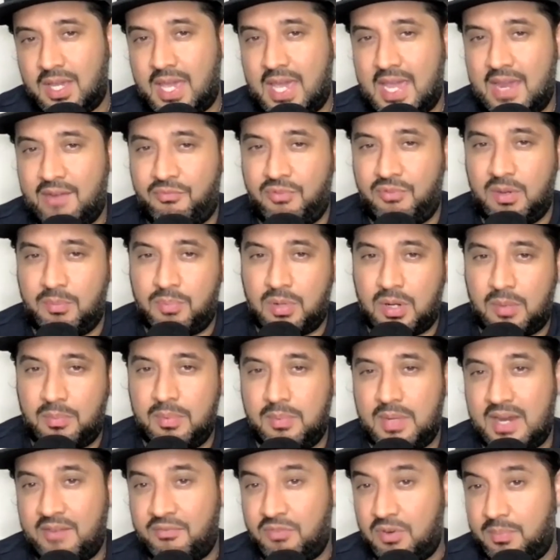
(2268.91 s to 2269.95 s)

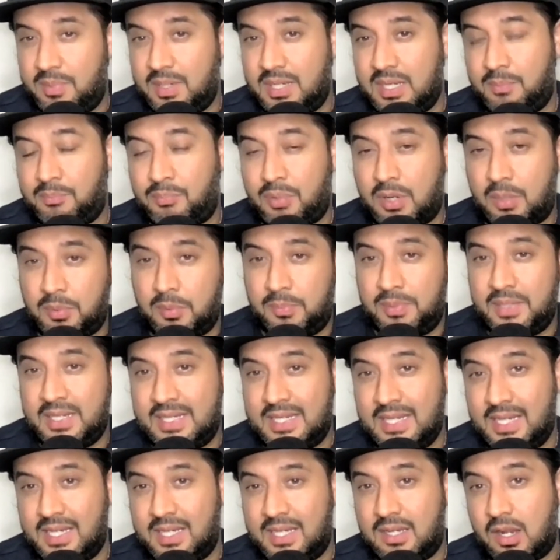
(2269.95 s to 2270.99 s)
everybody probably
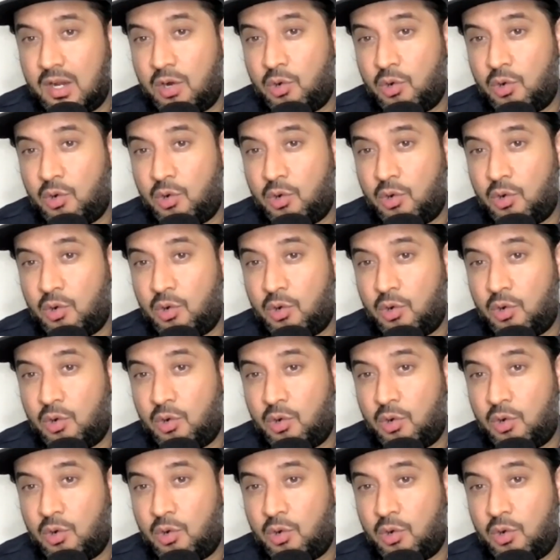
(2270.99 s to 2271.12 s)
did